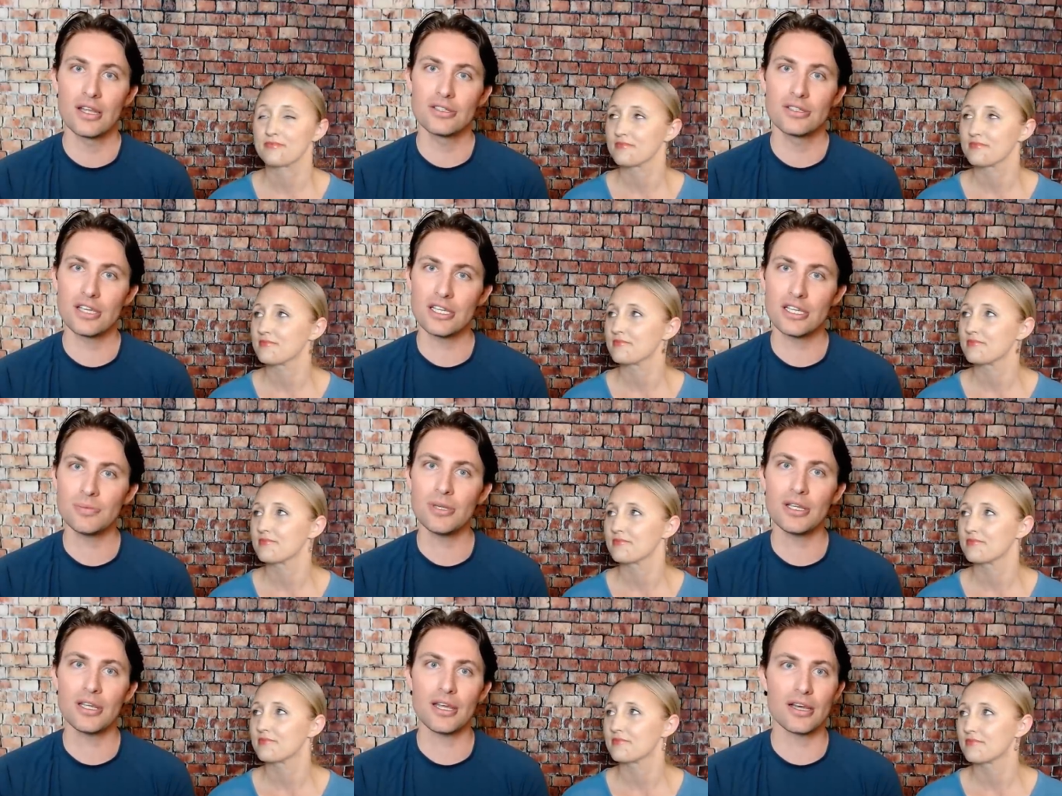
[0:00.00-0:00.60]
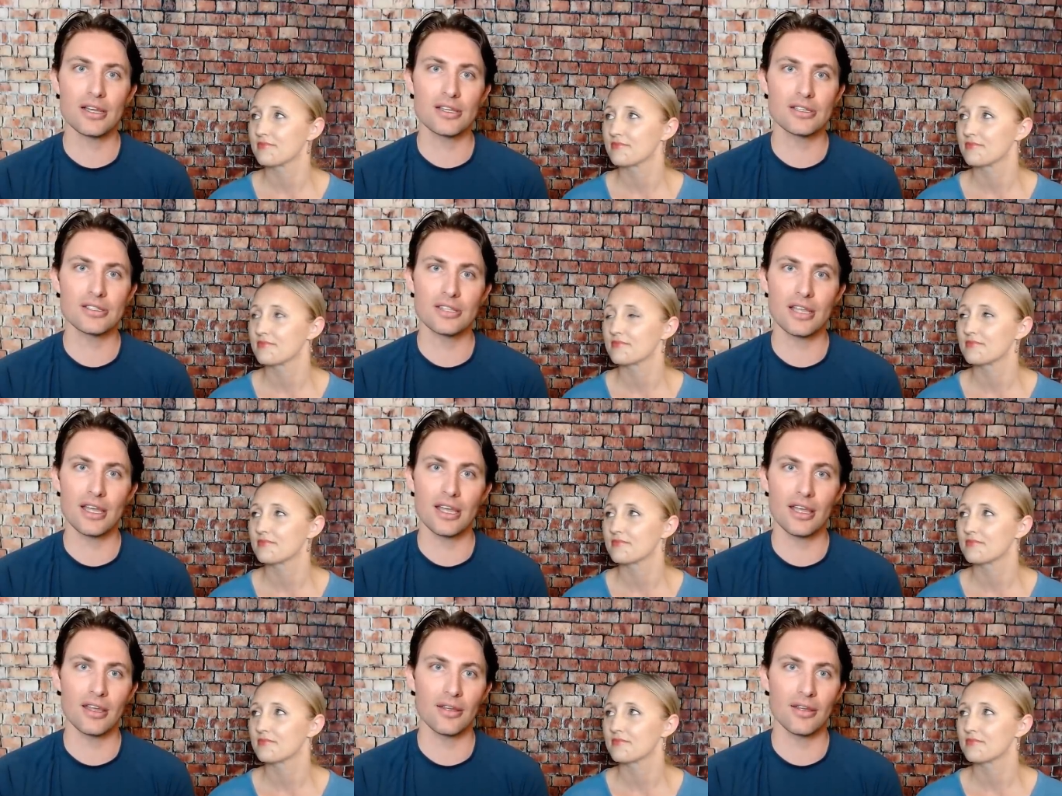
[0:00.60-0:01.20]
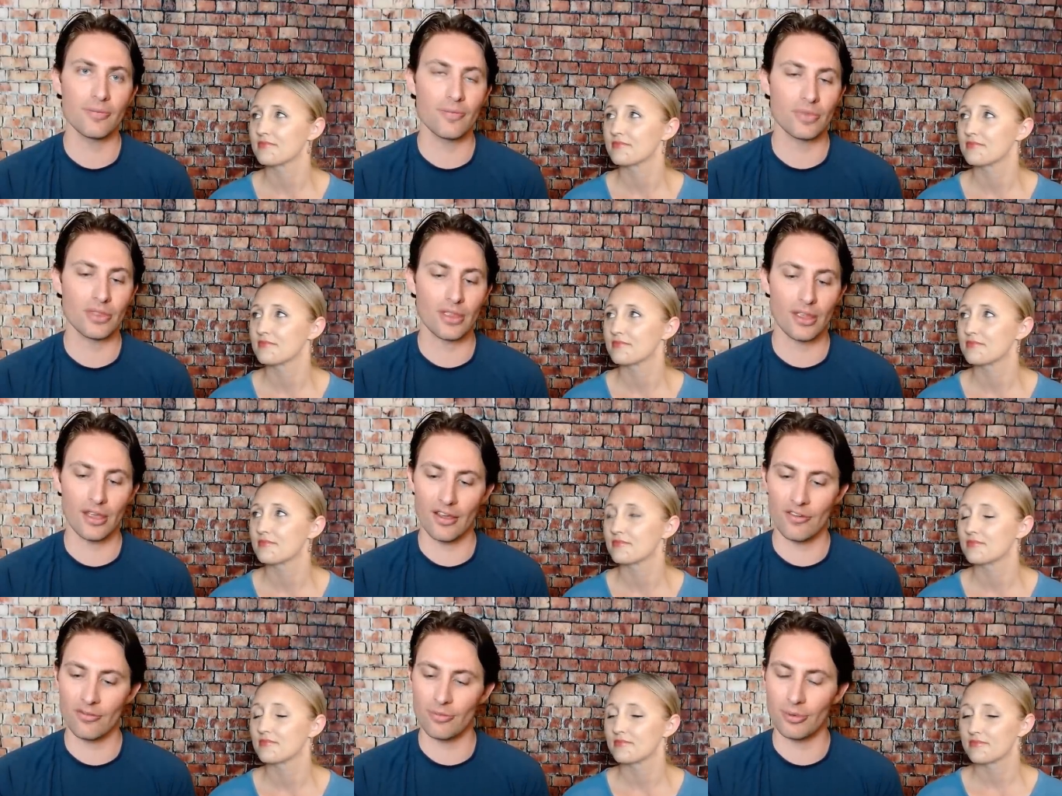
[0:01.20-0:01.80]
Speaker 1: just because they
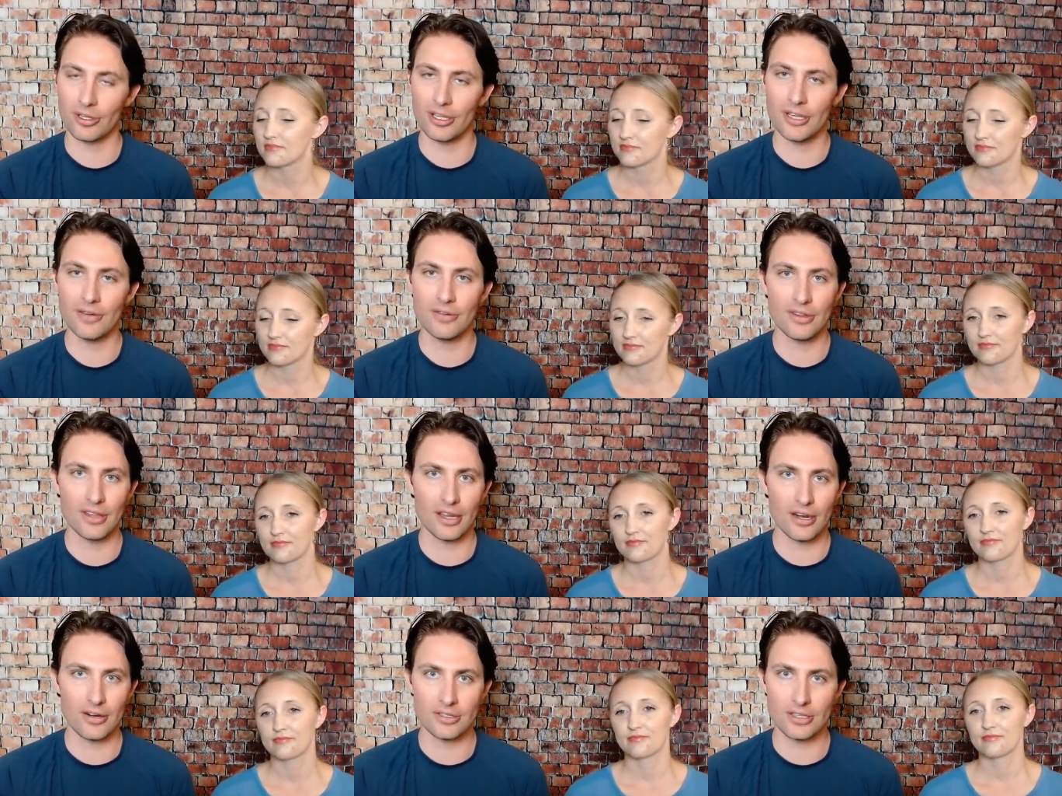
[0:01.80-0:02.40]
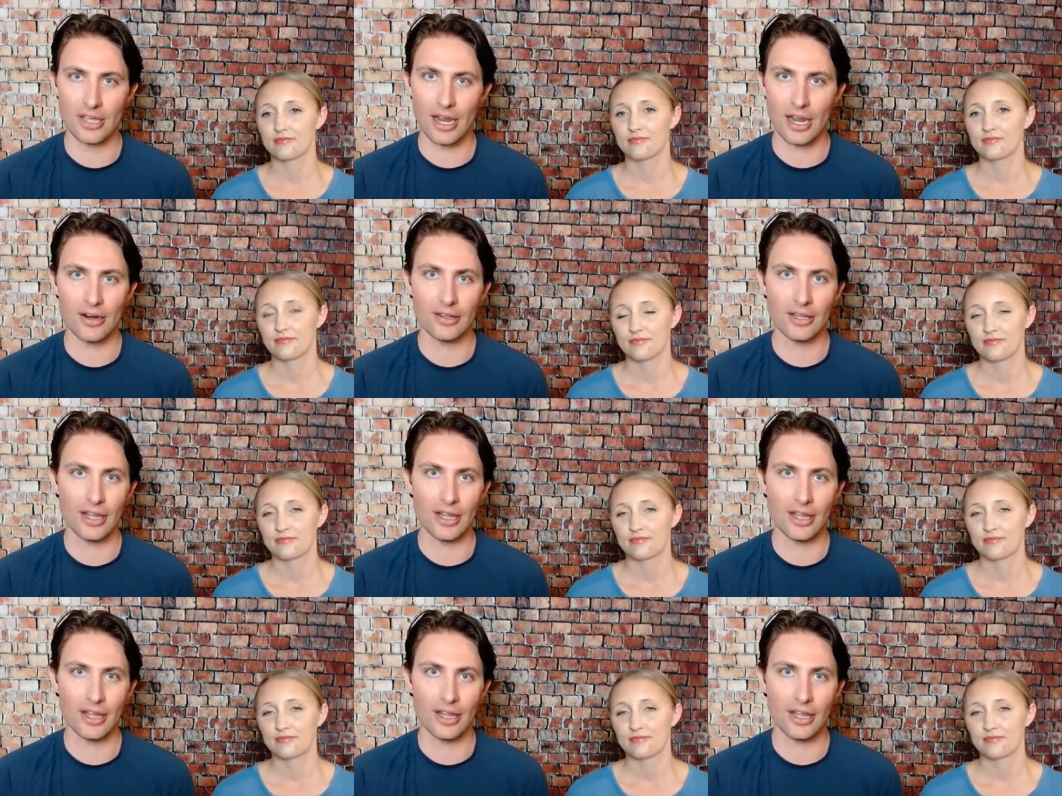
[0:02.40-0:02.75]
have believed it their entire